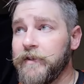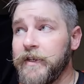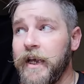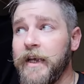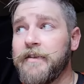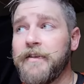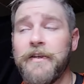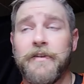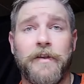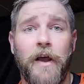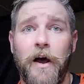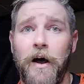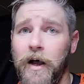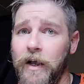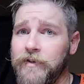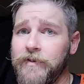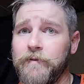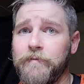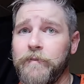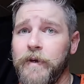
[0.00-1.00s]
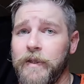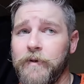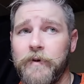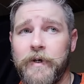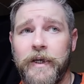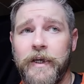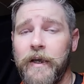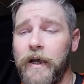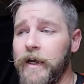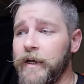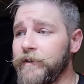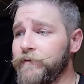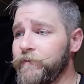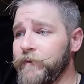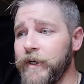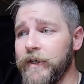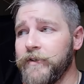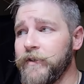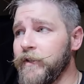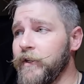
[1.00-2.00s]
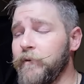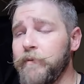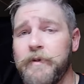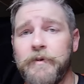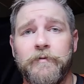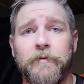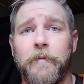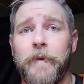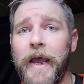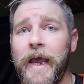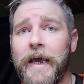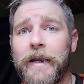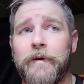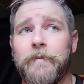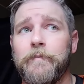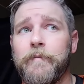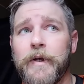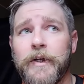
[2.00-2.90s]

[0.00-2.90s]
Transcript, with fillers: Tessa is awesome, by the way. Uh, doesn't know me from Adam,